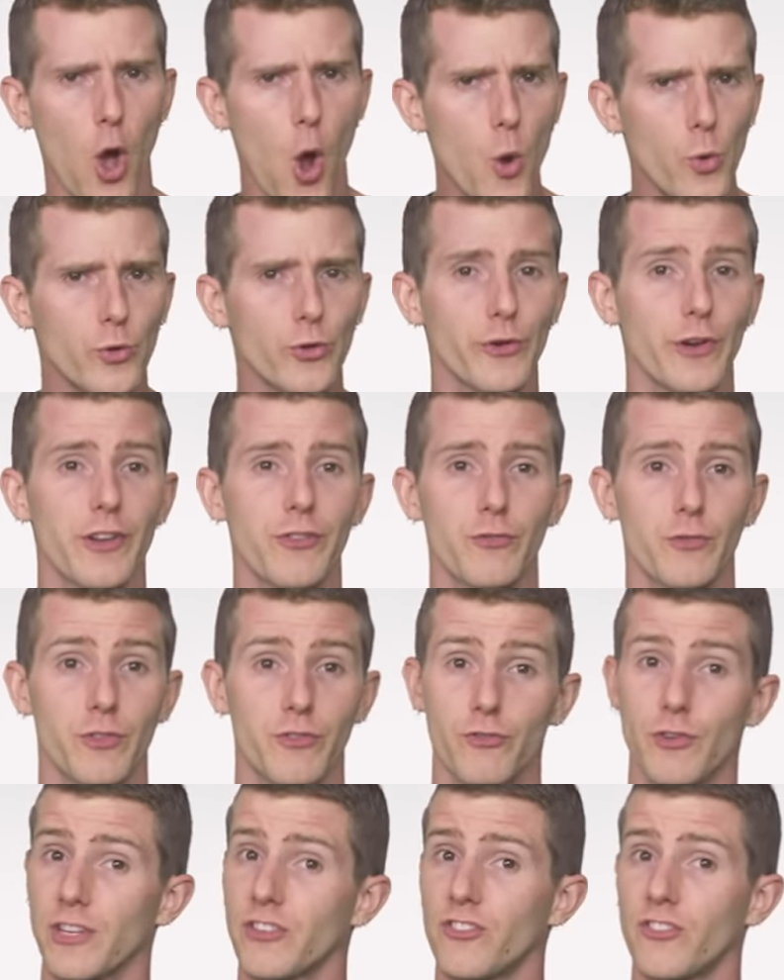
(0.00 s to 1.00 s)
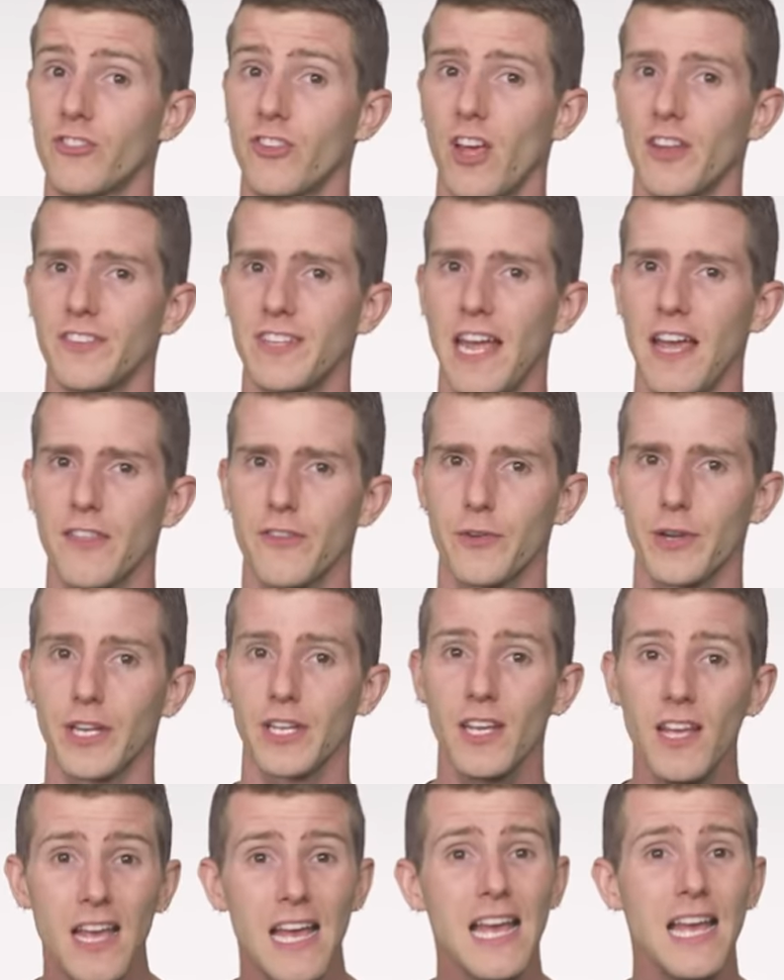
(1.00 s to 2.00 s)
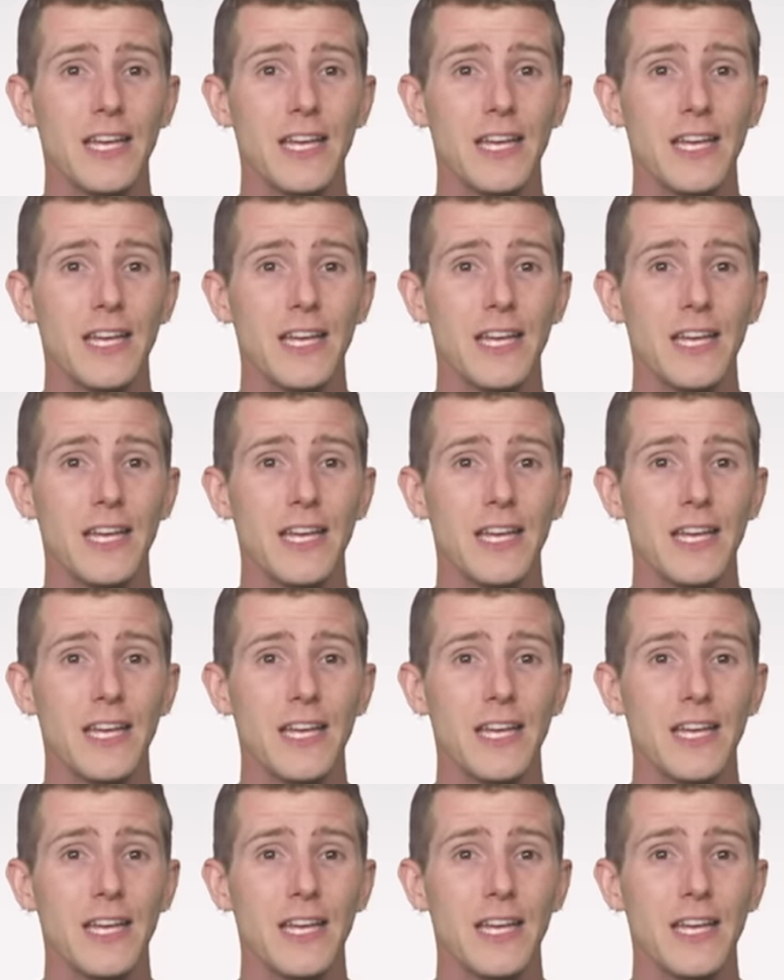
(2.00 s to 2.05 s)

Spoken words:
onerous restrictions on tethering,